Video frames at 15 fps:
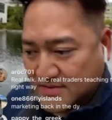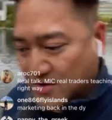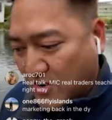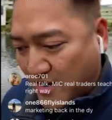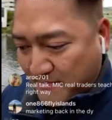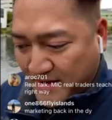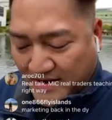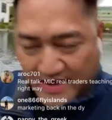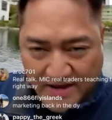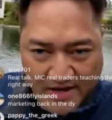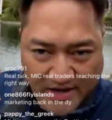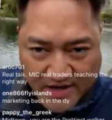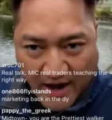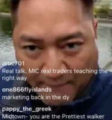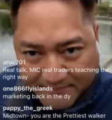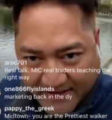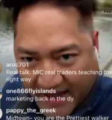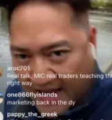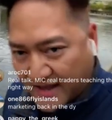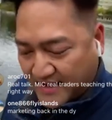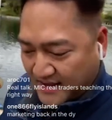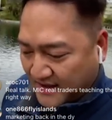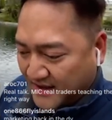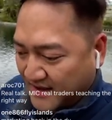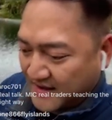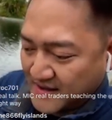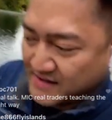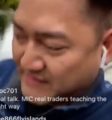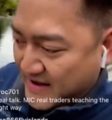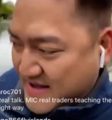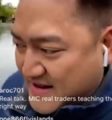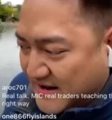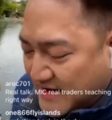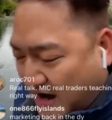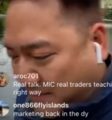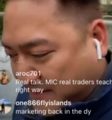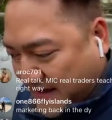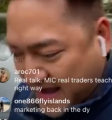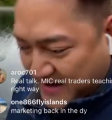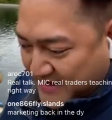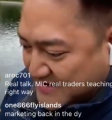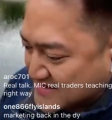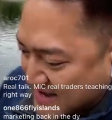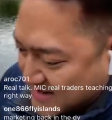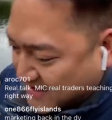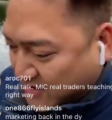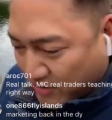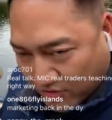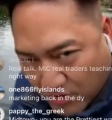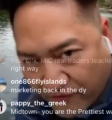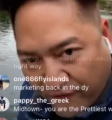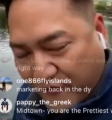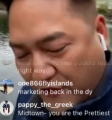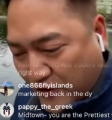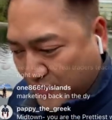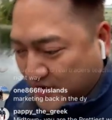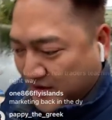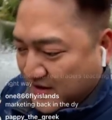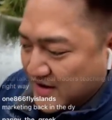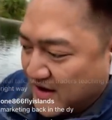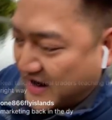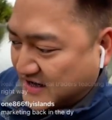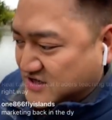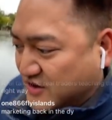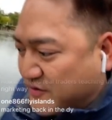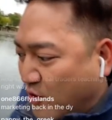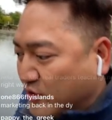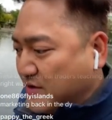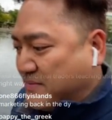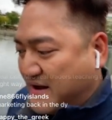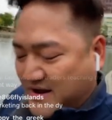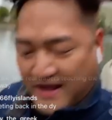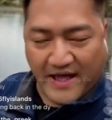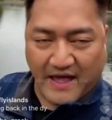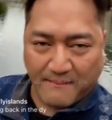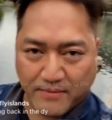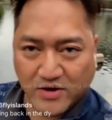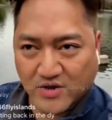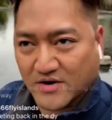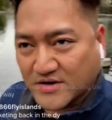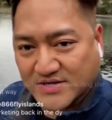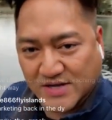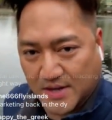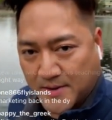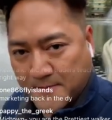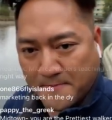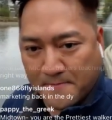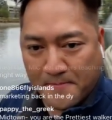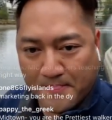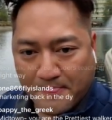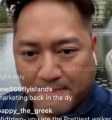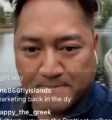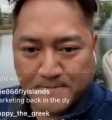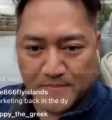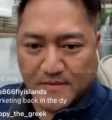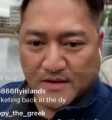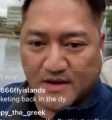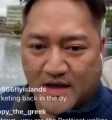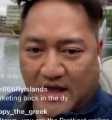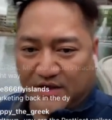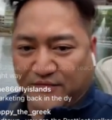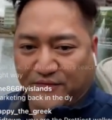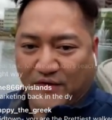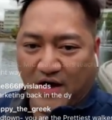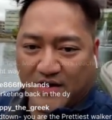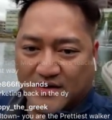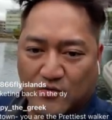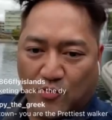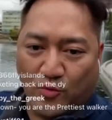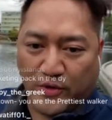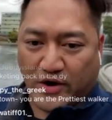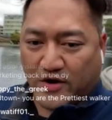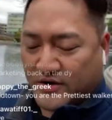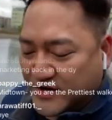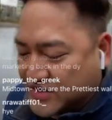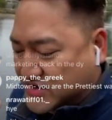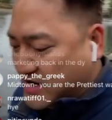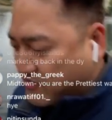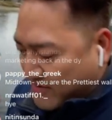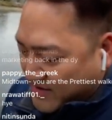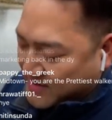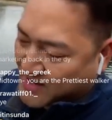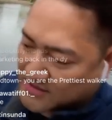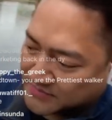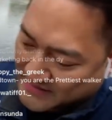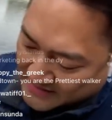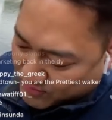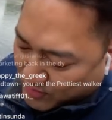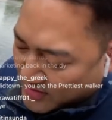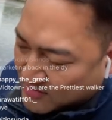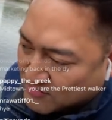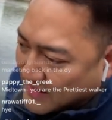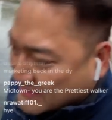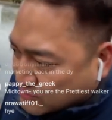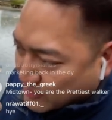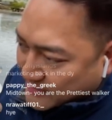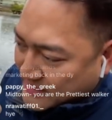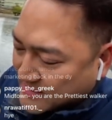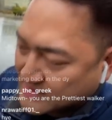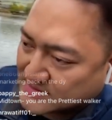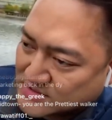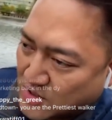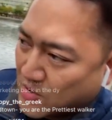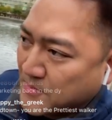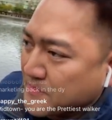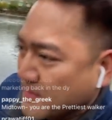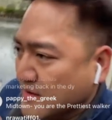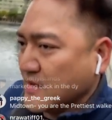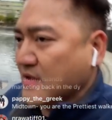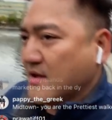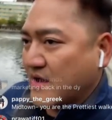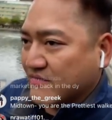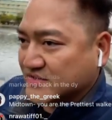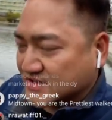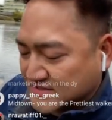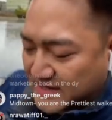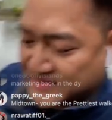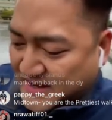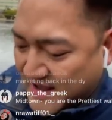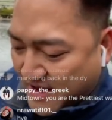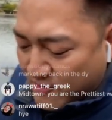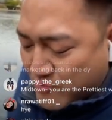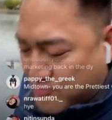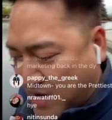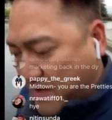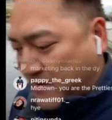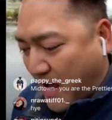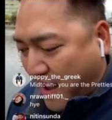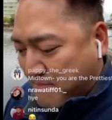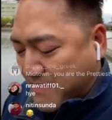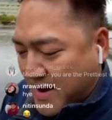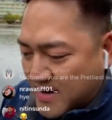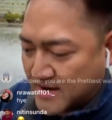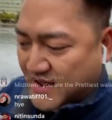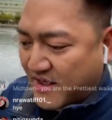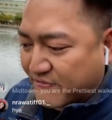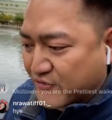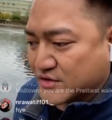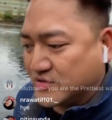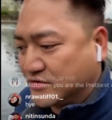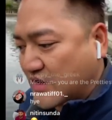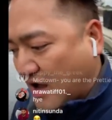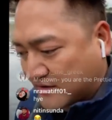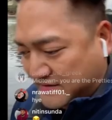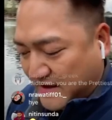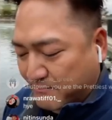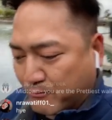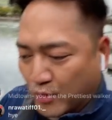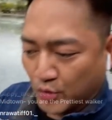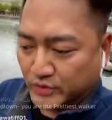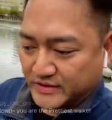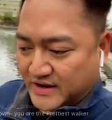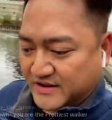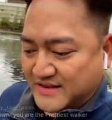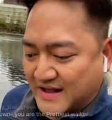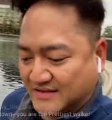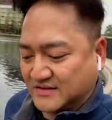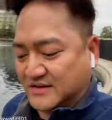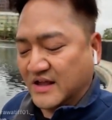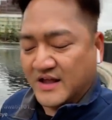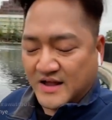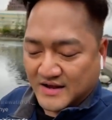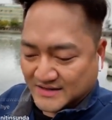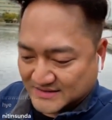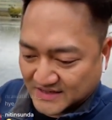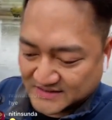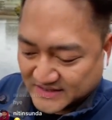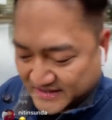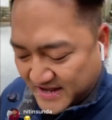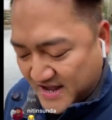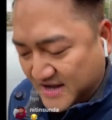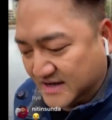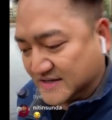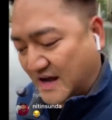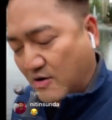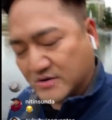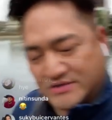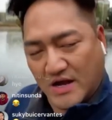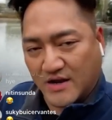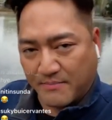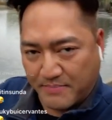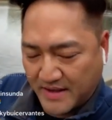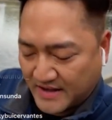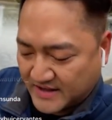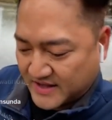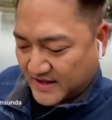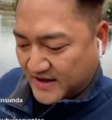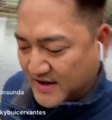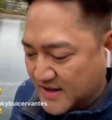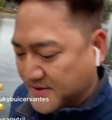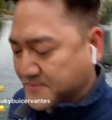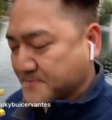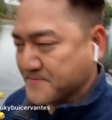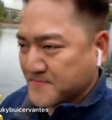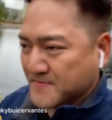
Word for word: So am I eating cupcake? If I eat a cupcake, is that a girl food? I should only be eating hamburgers? It's fucking weird as shit, right, guys? But that's what that's what it is. So ever since that day, I, I, I made an effort to not get bullied in that sense again because I was not a big kid.